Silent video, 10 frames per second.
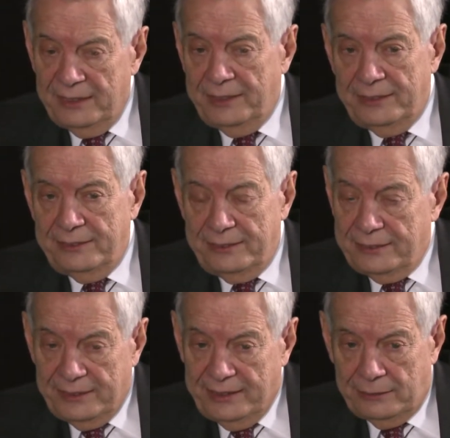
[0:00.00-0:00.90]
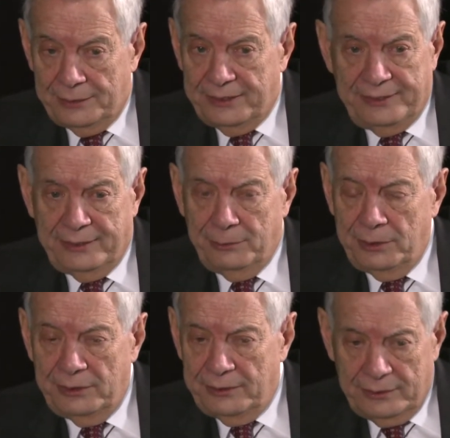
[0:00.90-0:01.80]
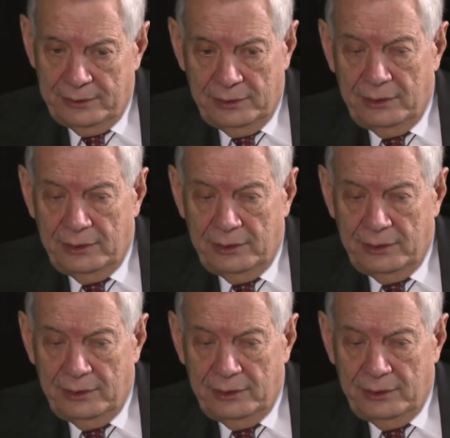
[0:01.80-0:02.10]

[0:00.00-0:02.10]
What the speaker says: this illness that was